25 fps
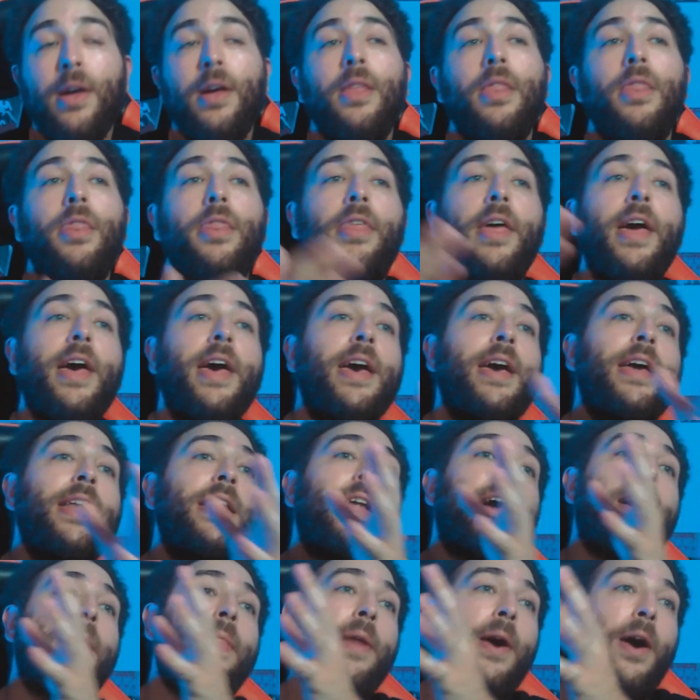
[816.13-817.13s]
Then
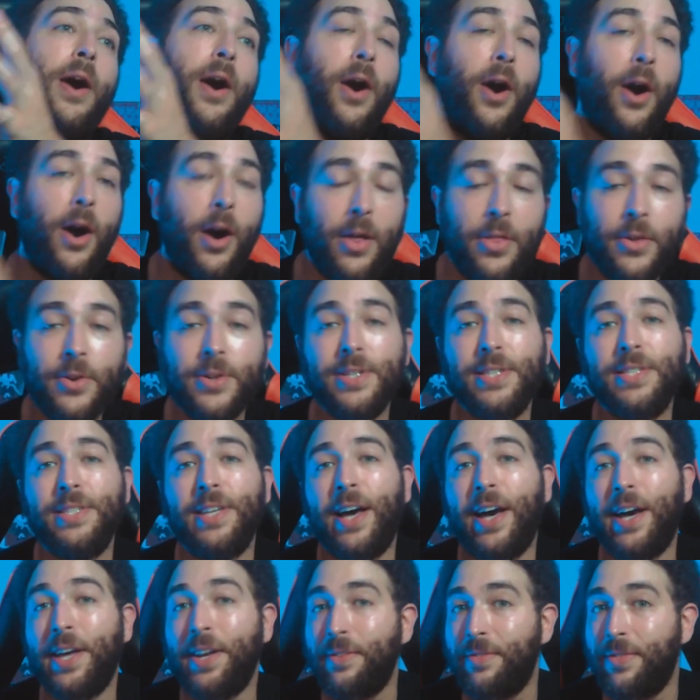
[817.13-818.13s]
on the other
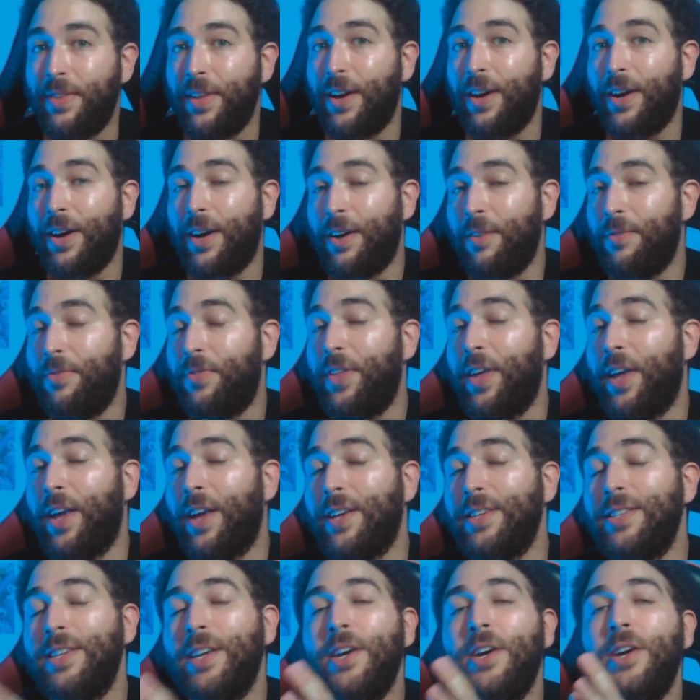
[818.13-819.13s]
side of
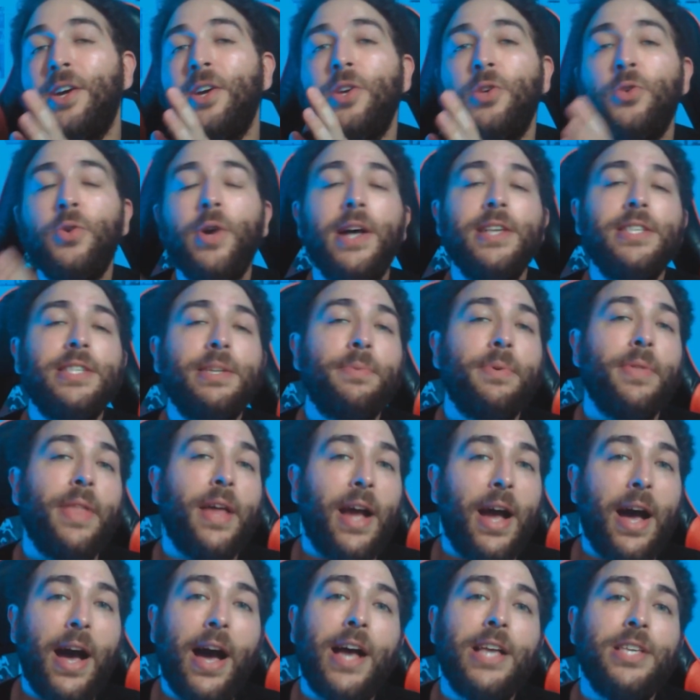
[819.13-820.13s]
things, you got someone
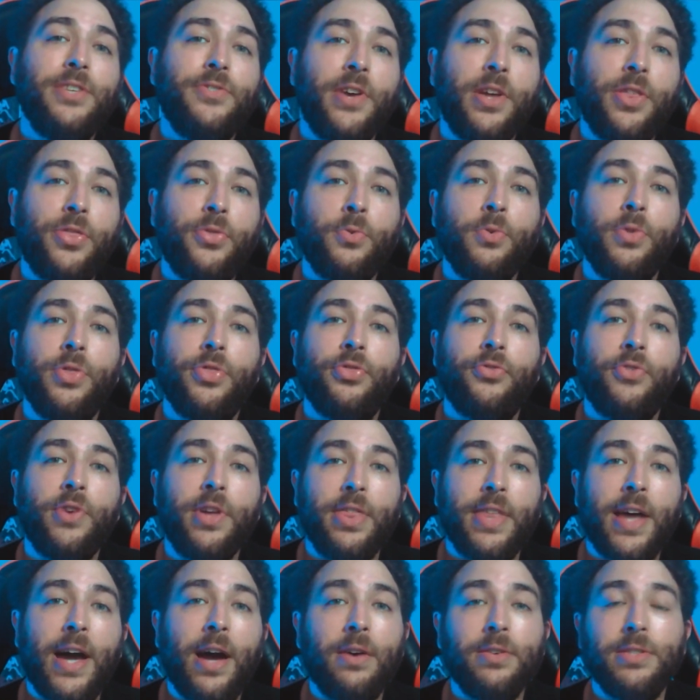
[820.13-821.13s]
like Andre
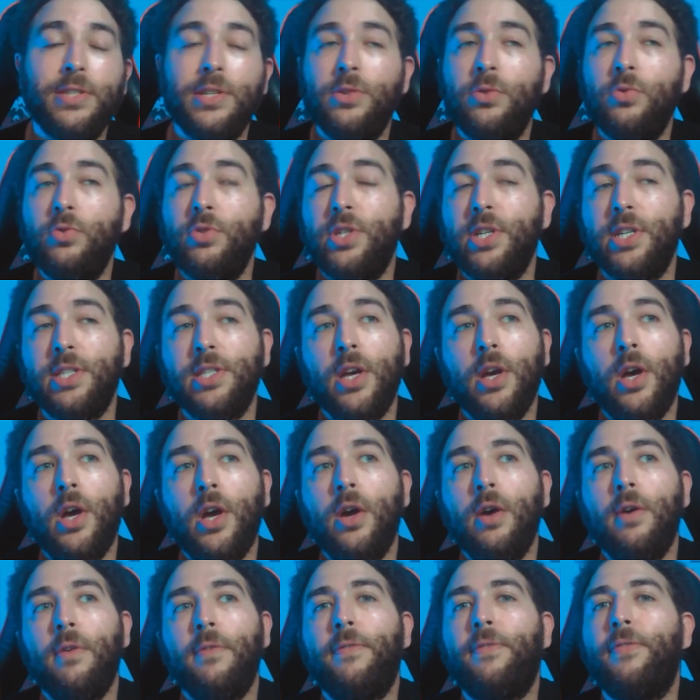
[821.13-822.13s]
3000 who just
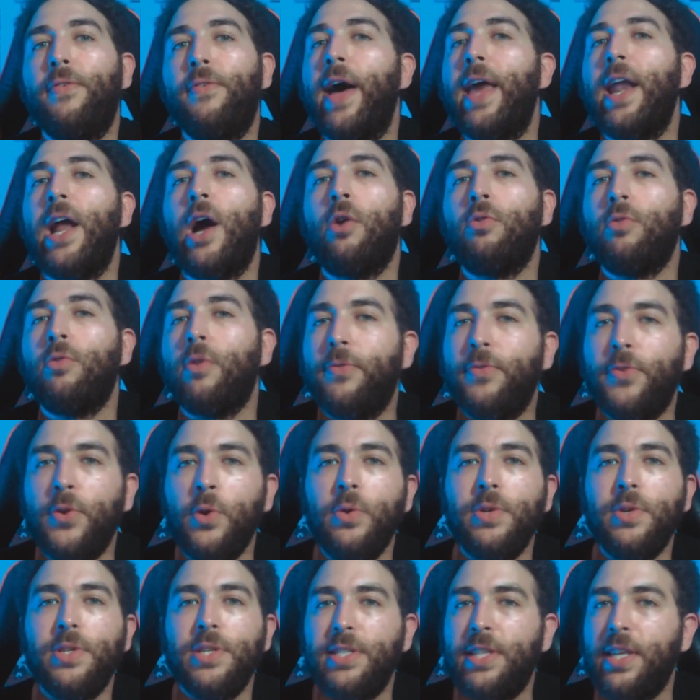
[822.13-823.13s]
flat out
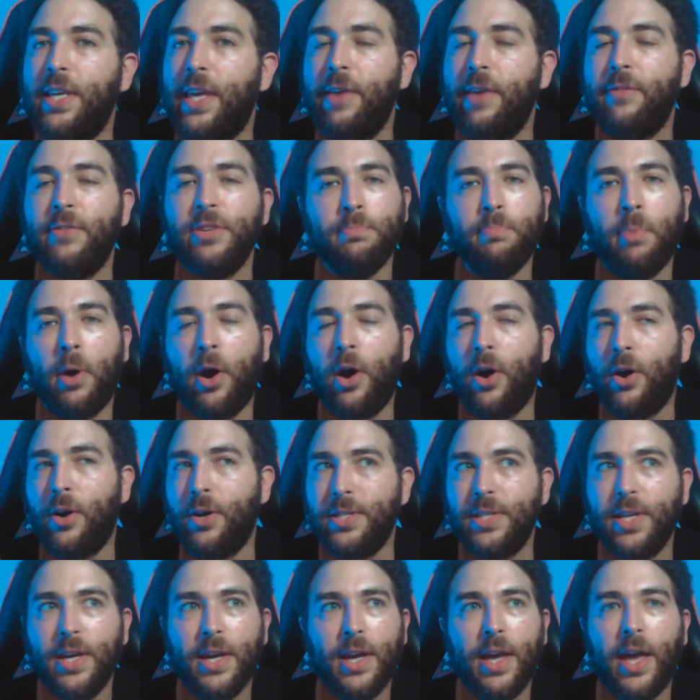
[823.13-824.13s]
refuses to give us
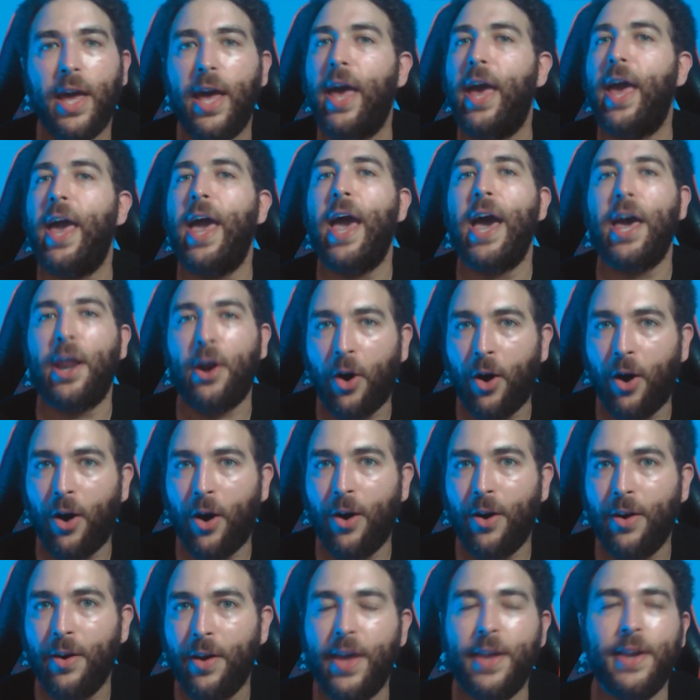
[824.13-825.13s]
bars at
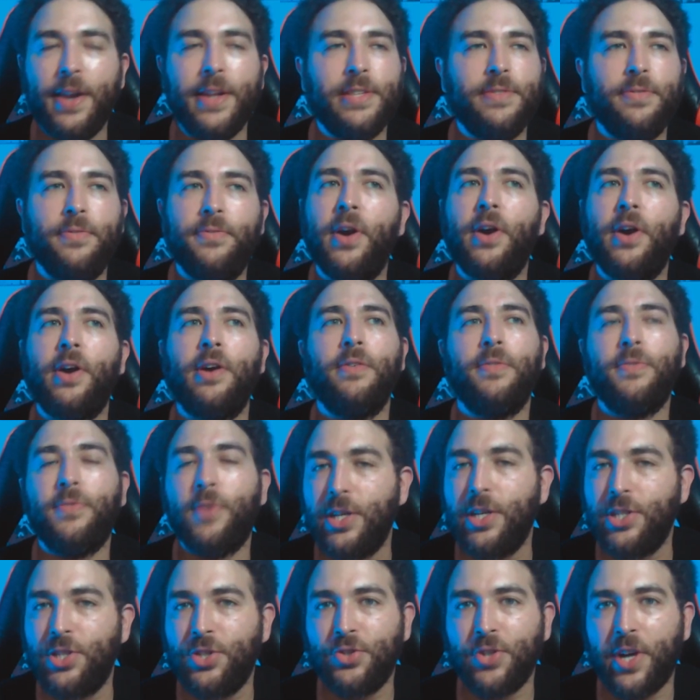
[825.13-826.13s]
all. And it's very
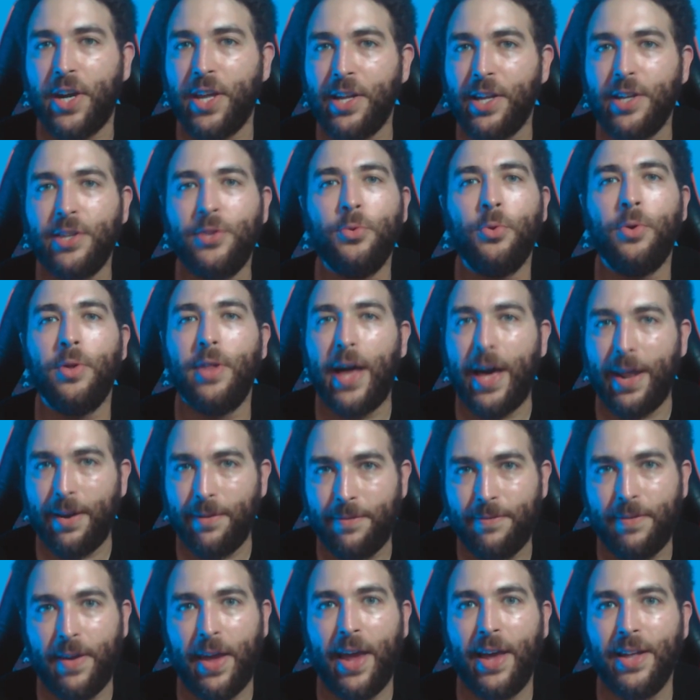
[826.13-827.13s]
frustrating to a lot of
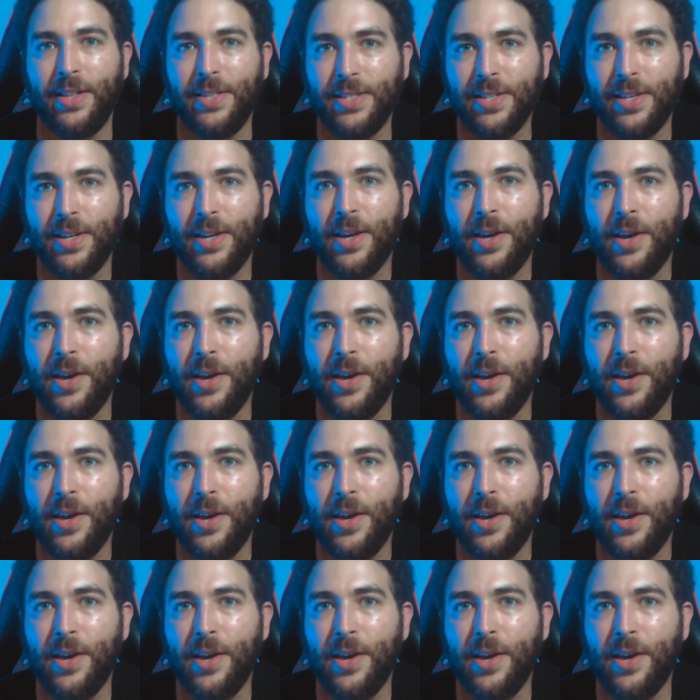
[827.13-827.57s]
fans.